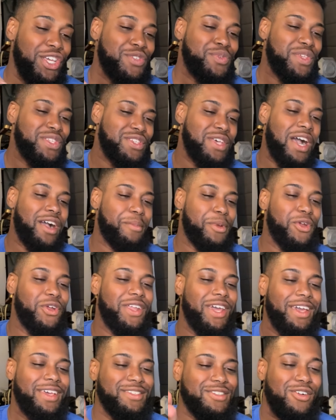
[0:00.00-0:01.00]
with Sakamoto
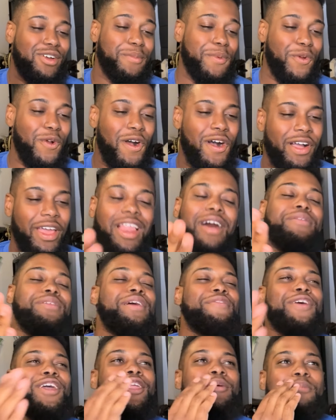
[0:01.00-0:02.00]
Days. Don't get me wrong, and I'm
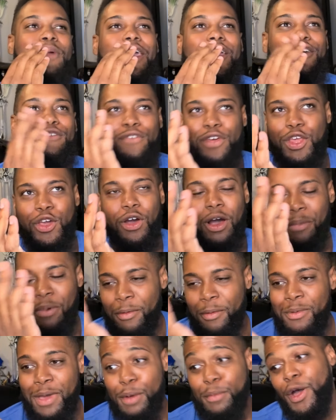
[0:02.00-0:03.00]
definitely gonna make a video. I'll
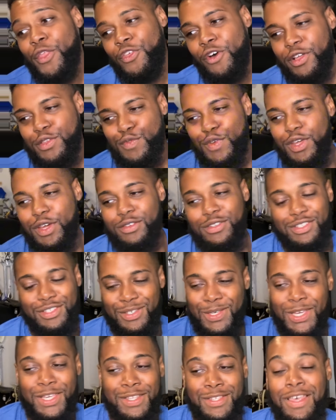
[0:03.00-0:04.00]
probably make a my thoughts video
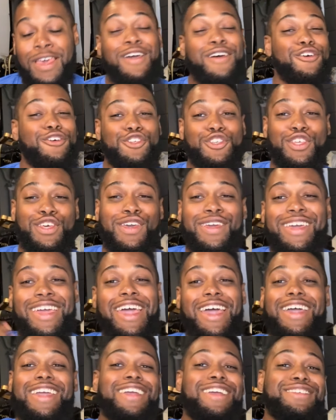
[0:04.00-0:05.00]
just because those are the
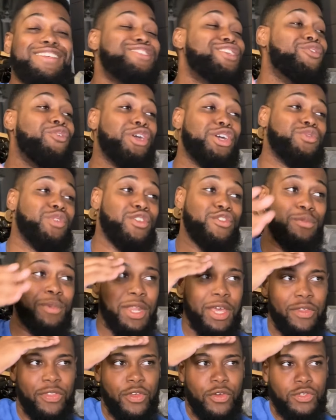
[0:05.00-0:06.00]
easiest and quickest ways for me to
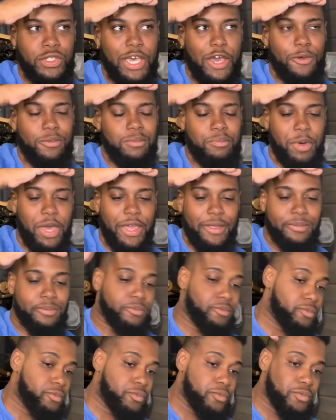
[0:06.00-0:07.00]
get those out. But
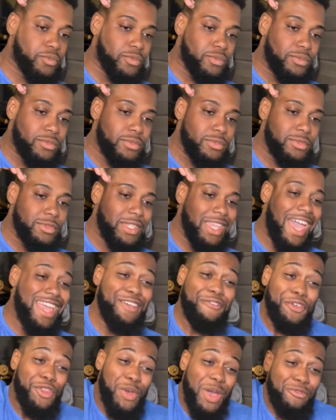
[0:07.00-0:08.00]
I
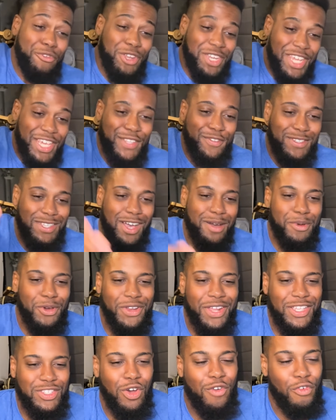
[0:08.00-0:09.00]
definitely do have critiques for Sakamoto
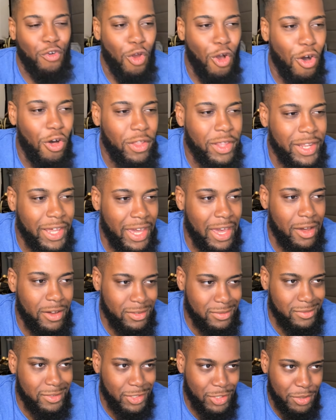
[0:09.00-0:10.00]
Days overall, like
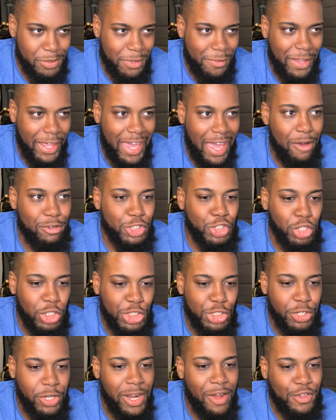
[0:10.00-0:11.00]
in terms of like how it's
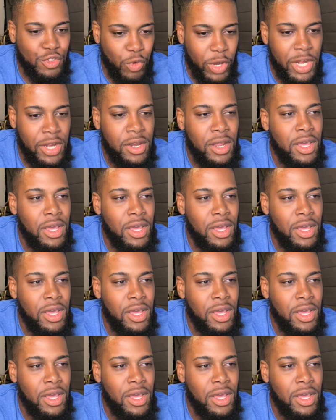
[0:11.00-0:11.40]
structured and how it's written.